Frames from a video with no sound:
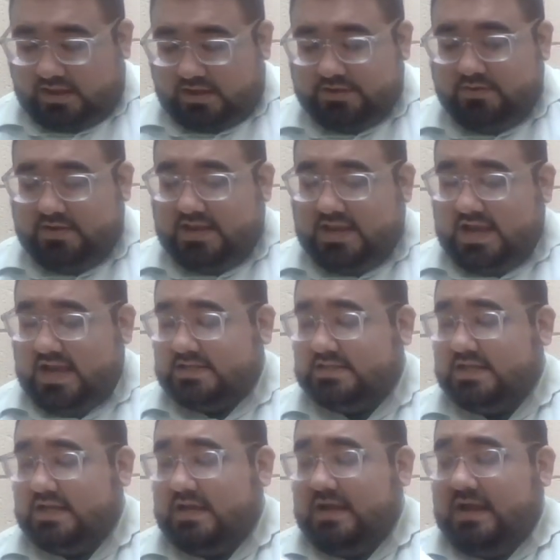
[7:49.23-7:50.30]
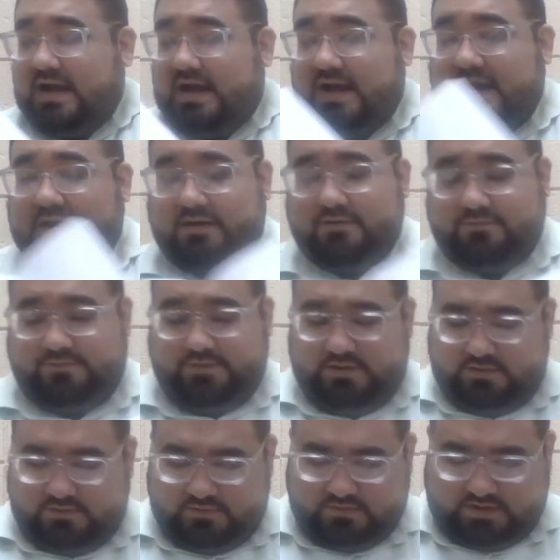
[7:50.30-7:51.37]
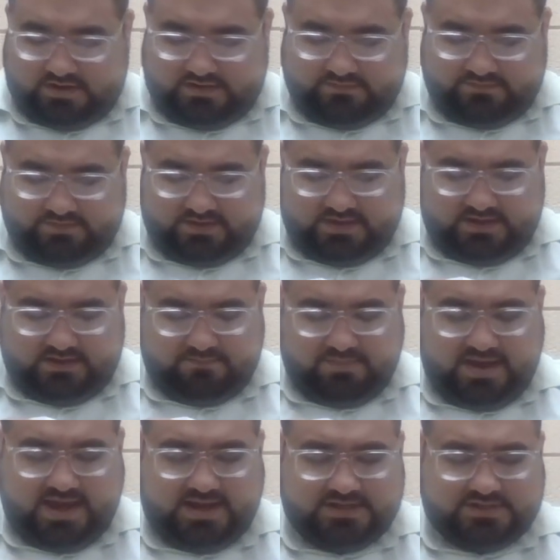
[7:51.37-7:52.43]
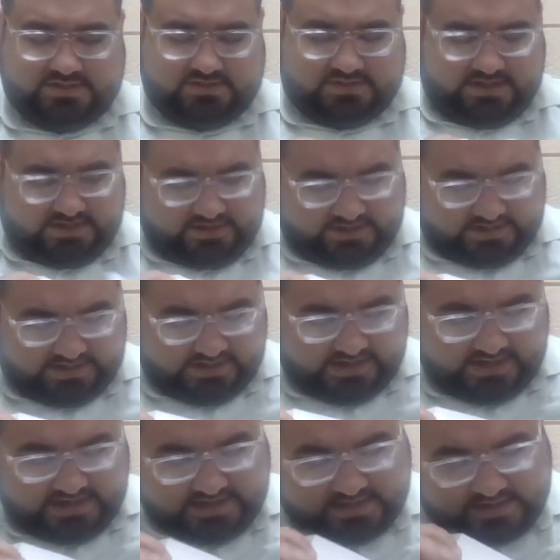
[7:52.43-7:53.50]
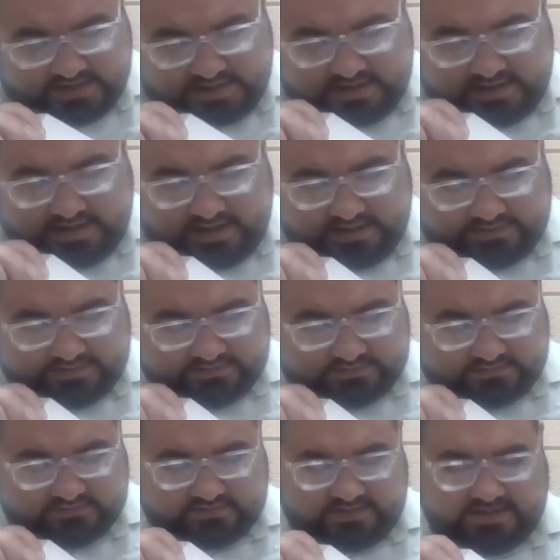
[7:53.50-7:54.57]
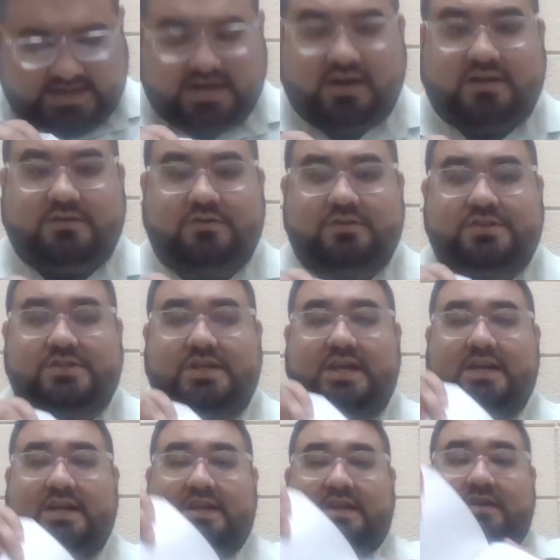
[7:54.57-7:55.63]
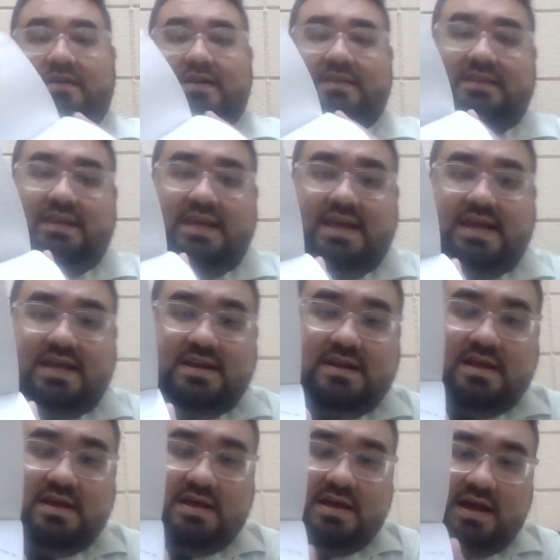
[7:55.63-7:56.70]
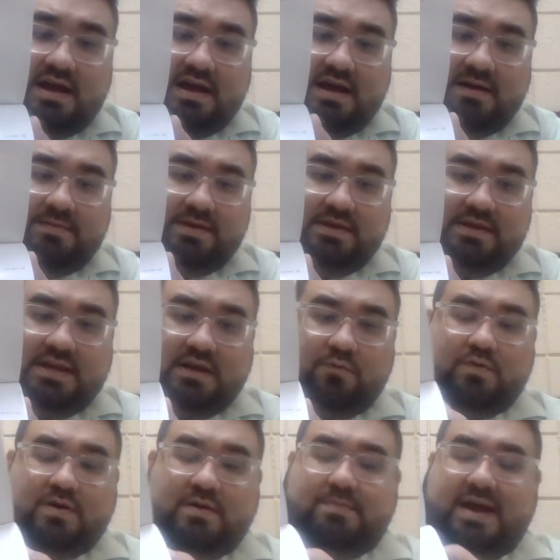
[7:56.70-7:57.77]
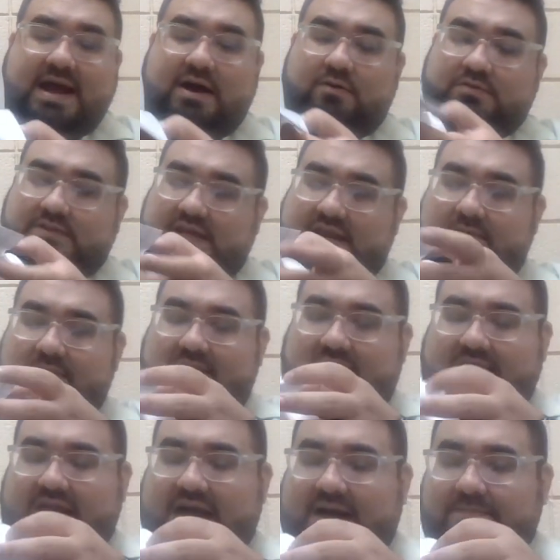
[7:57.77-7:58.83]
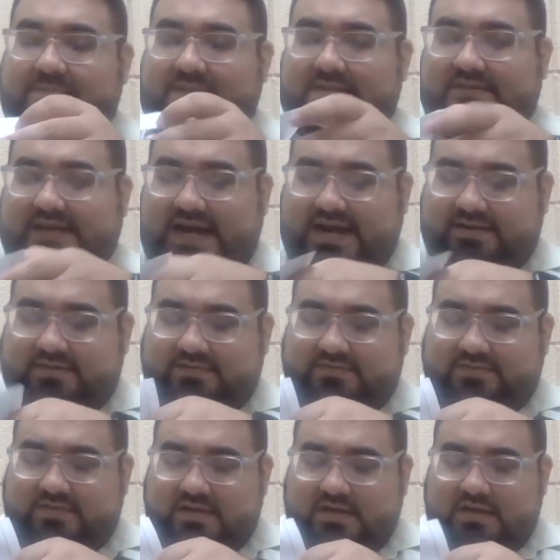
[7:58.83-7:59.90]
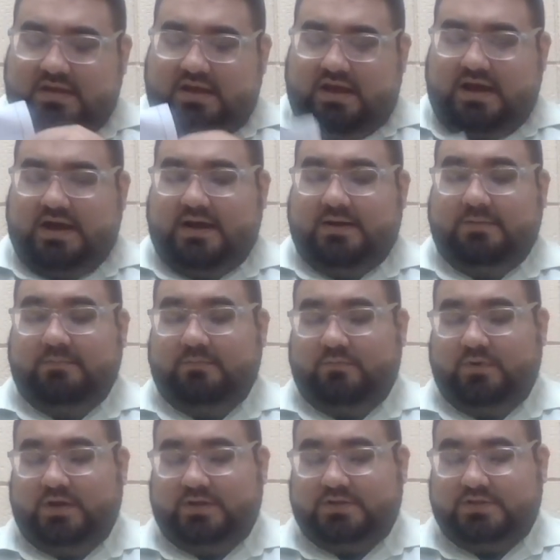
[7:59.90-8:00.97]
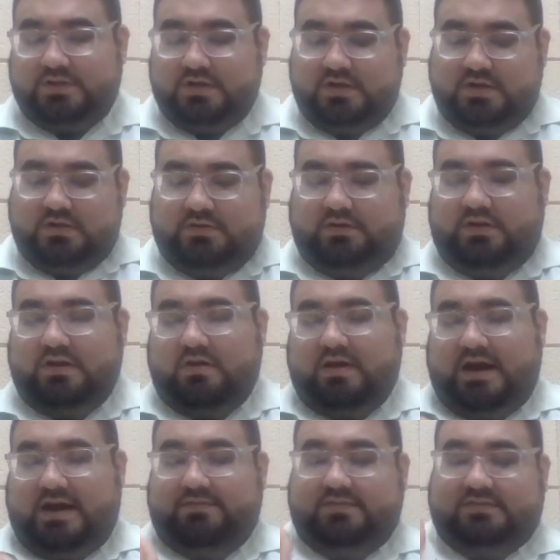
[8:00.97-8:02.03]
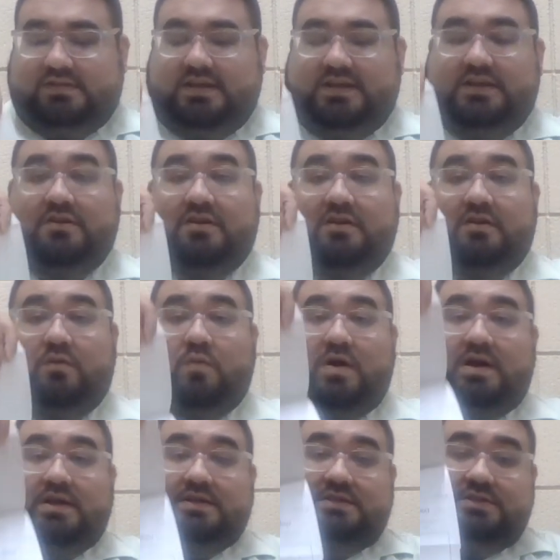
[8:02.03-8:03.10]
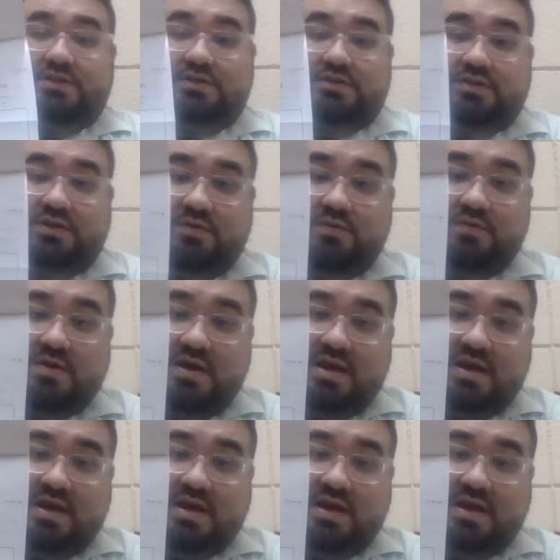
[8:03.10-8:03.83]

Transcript: You get a few of the pages that you're going to need. This is the character sheet here at the end that you can rip out and make copies out of, which, you know, obviously you're going to want to do.